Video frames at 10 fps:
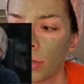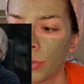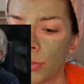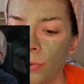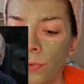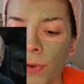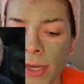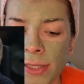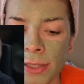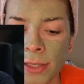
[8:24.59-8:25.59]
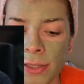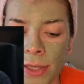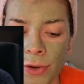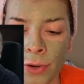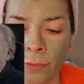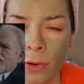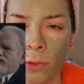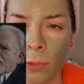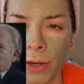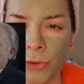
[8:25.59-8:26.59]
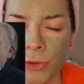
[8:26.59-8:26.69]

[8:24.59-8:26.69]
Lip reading: two-facedness that you're never quite